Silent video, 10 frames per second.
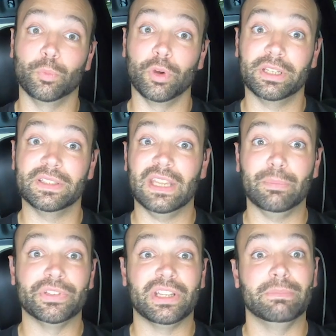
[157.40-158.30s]
worked
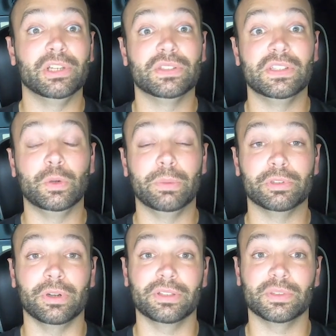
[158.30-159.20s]
examples on emissions-equipped
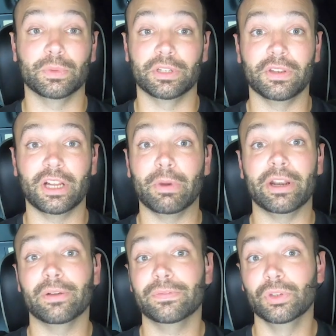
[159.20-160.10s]
trucks. So we're going to talk about
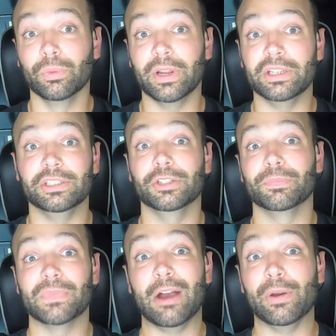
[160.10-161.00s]
air-fuel ratio,
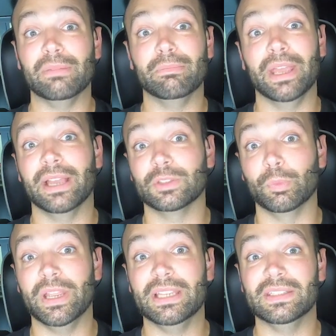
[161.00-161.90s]
how it impacts
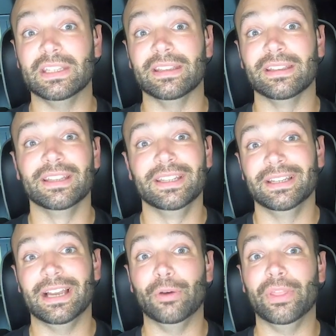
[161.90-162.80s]
opacity,
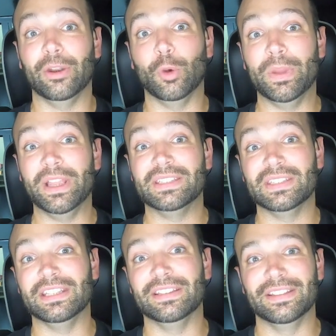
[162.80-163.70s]
how that
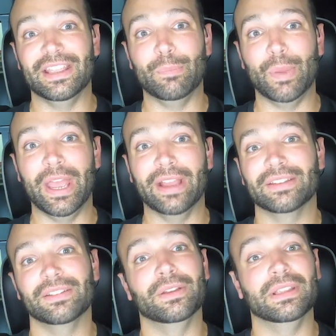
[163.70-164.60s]
opacity
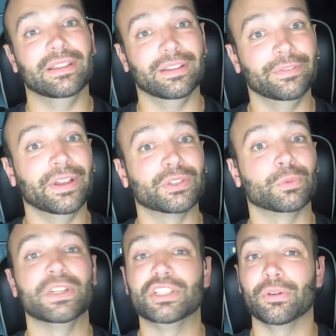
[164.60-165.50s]
impact affects
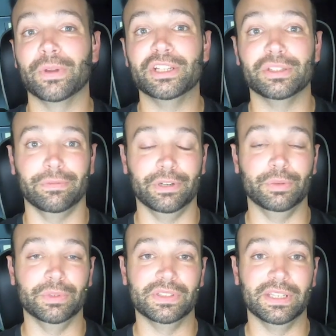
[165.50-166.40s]
regeneration
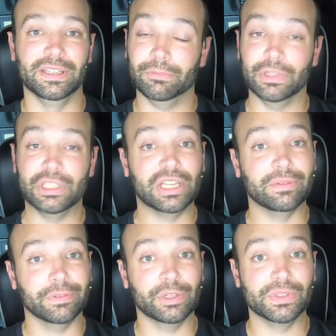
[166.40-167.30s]
frequency. Regen
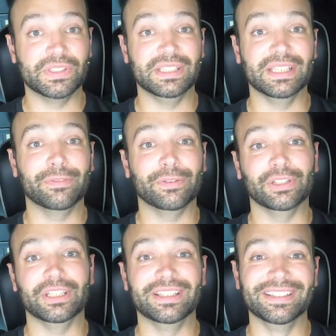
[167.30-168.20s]
frequency
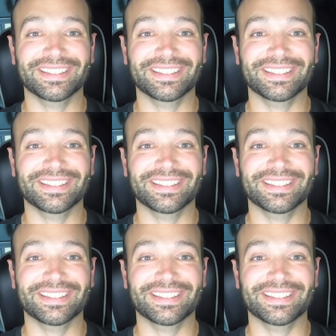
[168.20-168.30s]
definitely